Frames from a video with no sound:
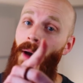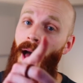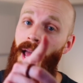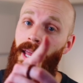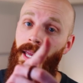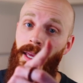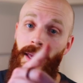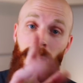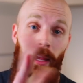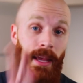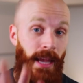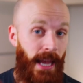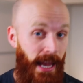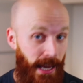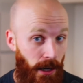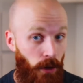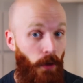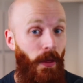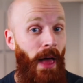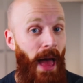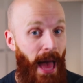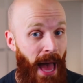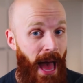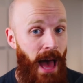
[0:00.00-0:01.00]
Mike?
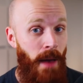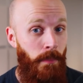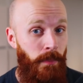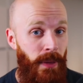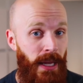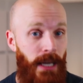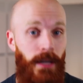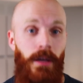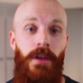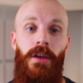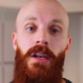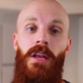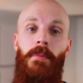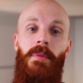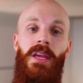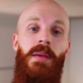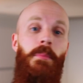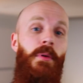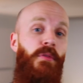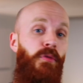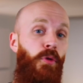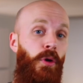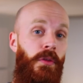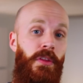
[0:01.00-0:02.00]
It'll happen. Could it be
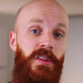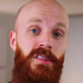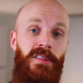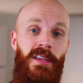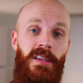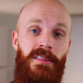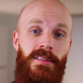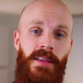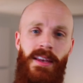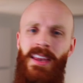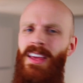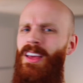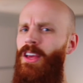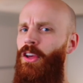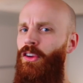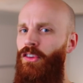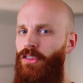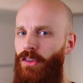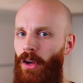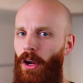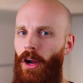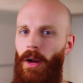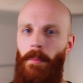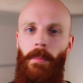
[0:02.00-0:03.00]
before the season?
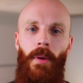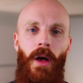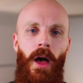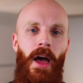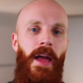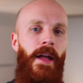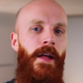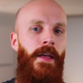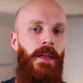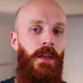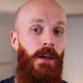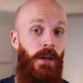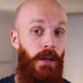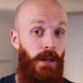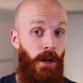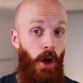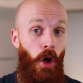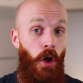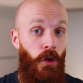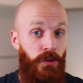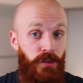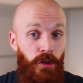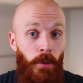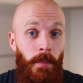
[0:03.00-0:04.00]
Sure, but could it
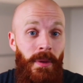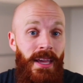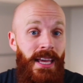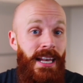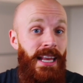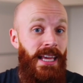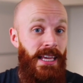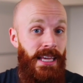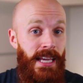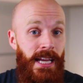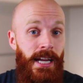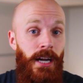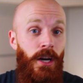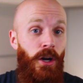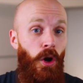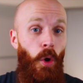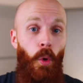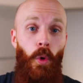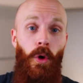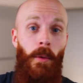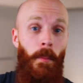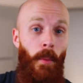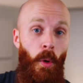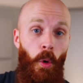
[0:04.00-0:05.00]
also be in a year
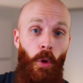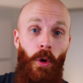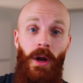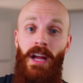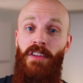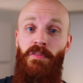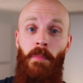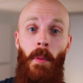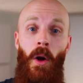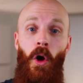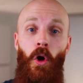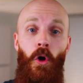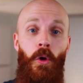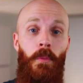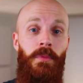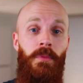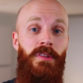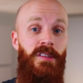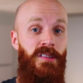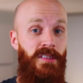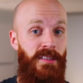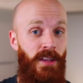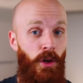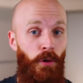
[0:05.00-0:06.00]
or more if Mahomes
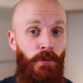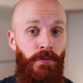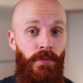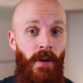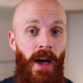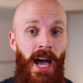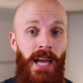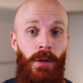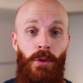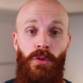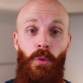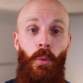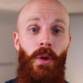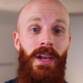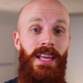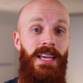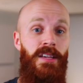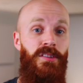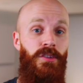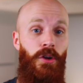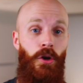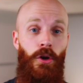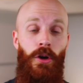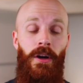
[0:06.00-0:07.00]
is still fine with what
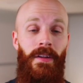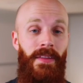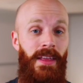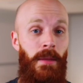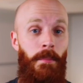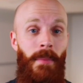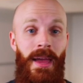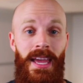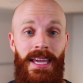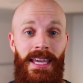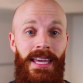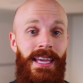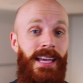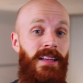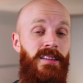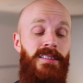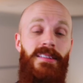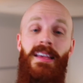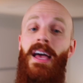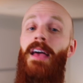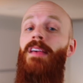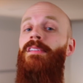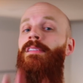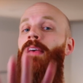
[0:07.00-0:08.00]
he's currently making and
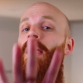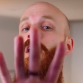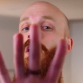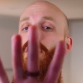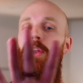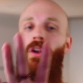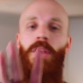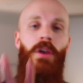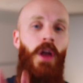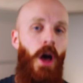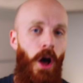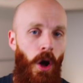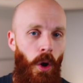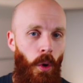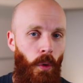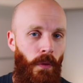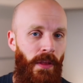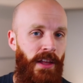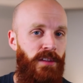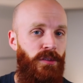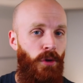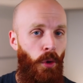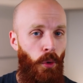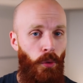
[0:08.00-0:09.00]
says, no,
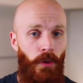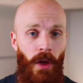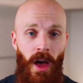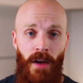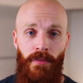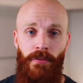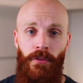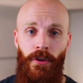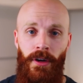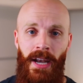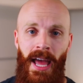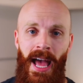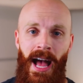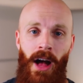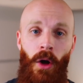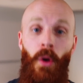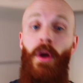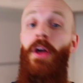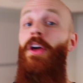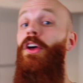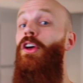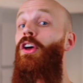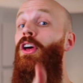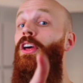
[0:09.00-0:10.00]
let's hold off for now?
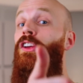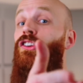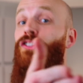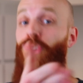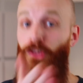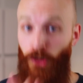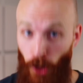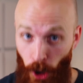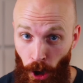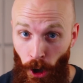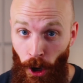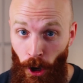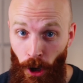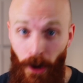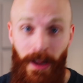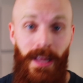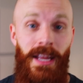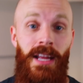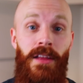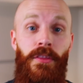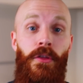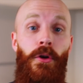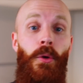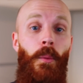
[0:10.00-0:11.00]
Sure.
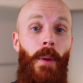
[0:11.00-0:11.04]
Either